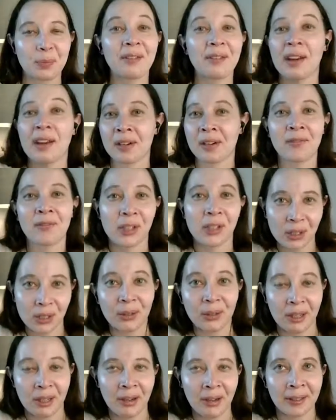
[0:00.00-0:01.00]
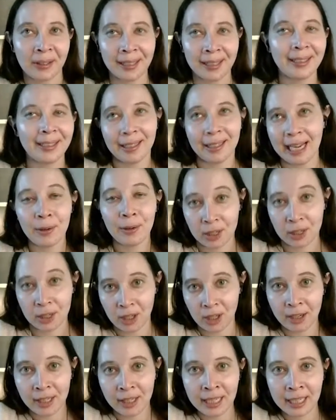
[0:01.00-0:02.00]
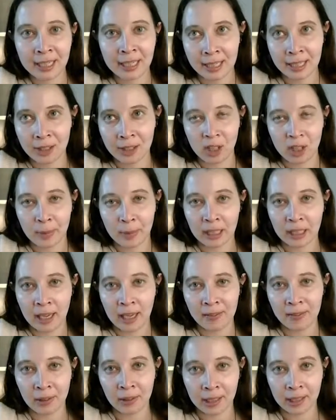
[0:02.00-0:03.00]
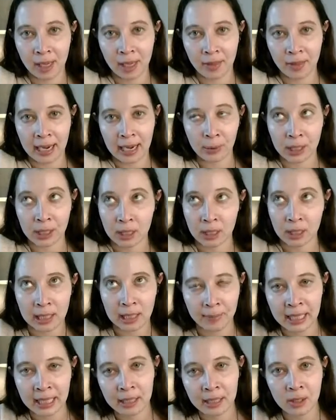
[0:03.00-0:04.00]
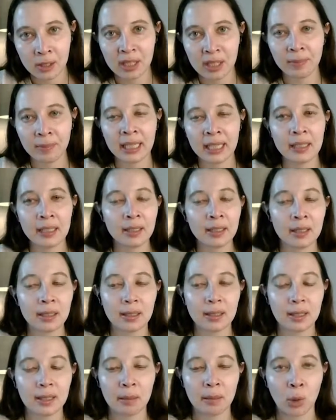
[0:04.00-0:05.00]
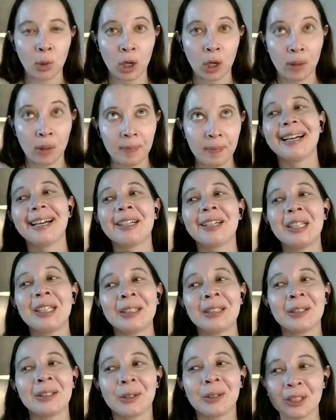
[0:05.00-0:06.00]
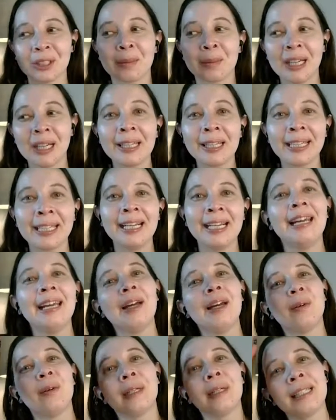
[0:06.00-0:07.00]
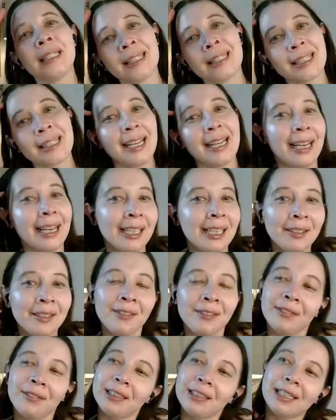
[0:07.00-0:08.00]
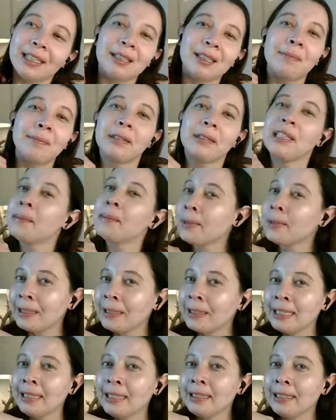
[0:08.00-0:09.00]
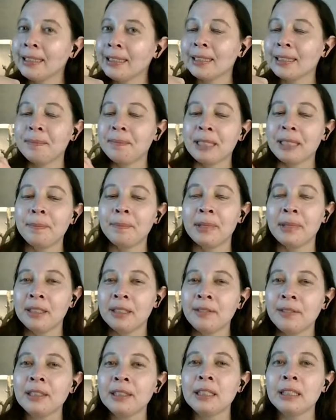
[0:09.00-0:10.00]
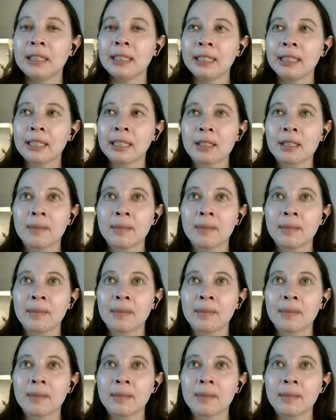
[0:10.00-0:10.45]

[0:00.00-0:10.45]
favorite for so long, and now her daughter is, and she's been alive for like 1,000 Sim days or something. She's immortal. Her older brother was kind of like a playboy, like a bit of a ladies'